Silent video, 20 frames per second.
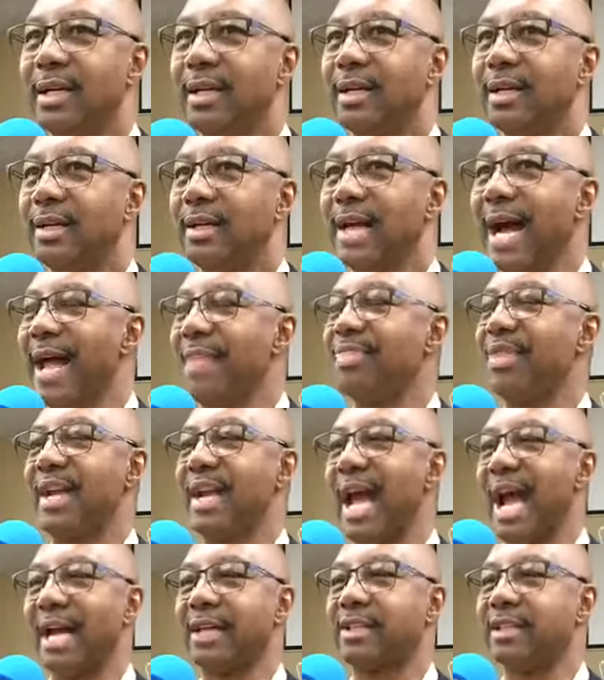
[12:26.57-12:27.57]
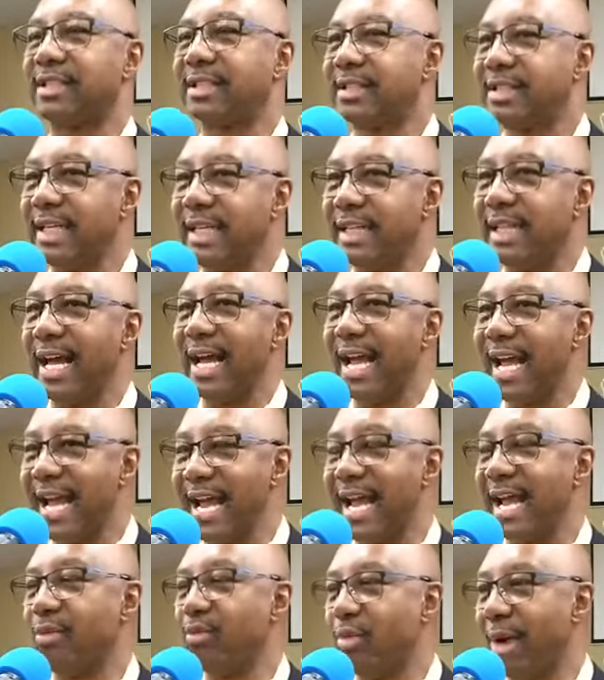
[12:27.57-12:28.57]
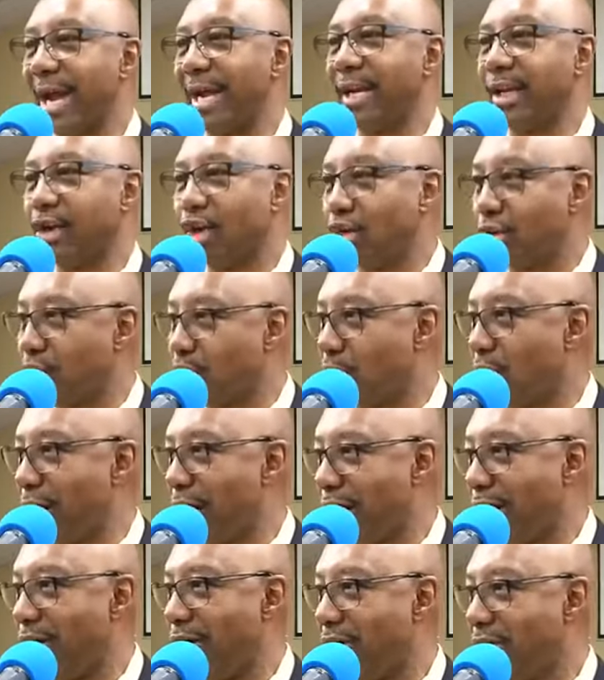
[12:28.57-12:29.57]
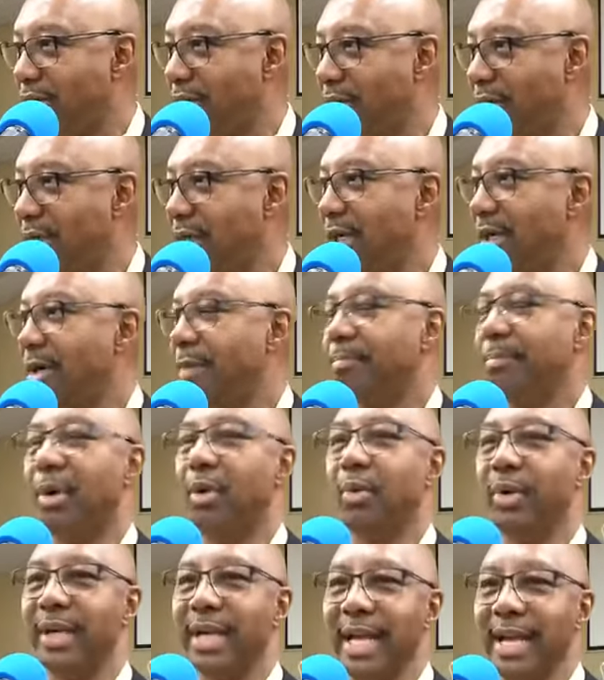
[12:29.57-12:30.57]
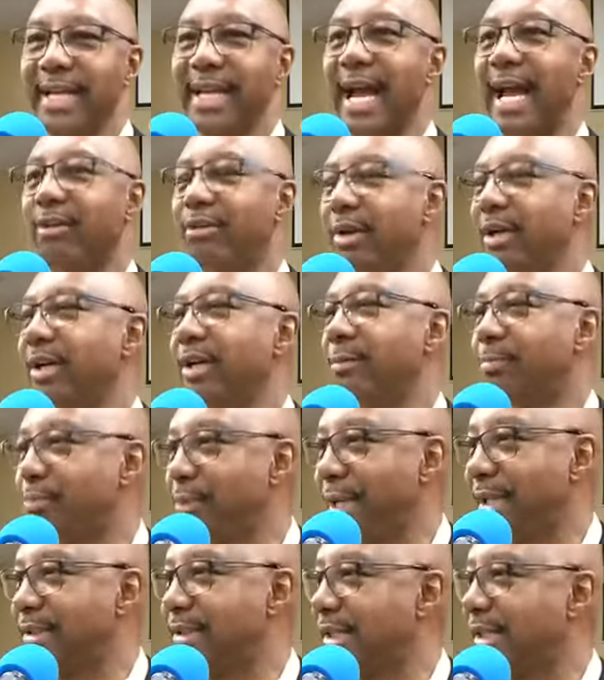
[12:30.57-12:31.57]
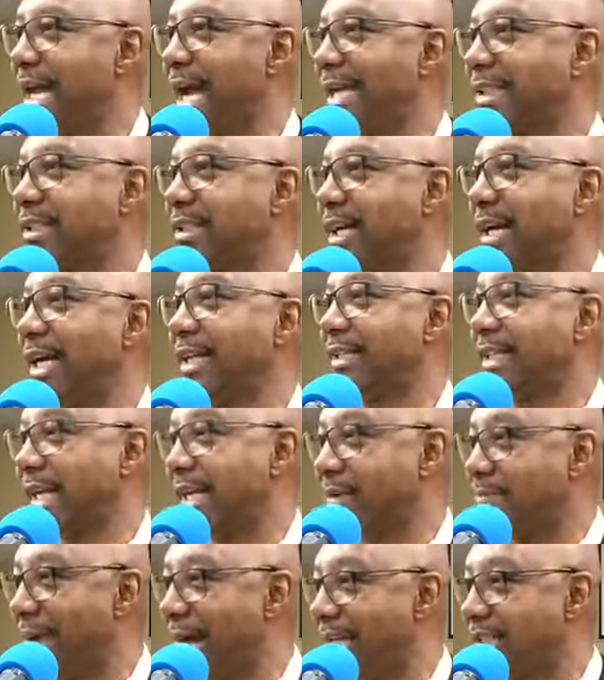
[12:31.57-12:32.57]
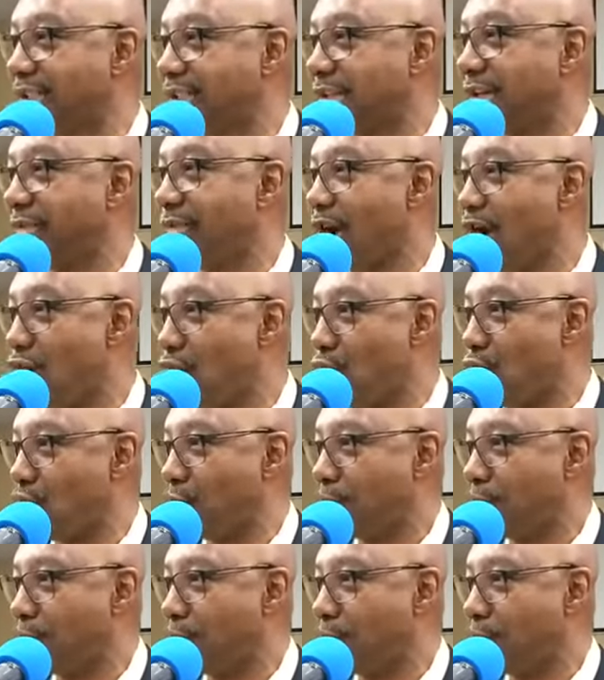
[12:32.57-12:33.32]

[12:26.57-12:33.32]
Not that I could see the handwriting on the wall, but when they got rid of the president, I started taking my stuff home.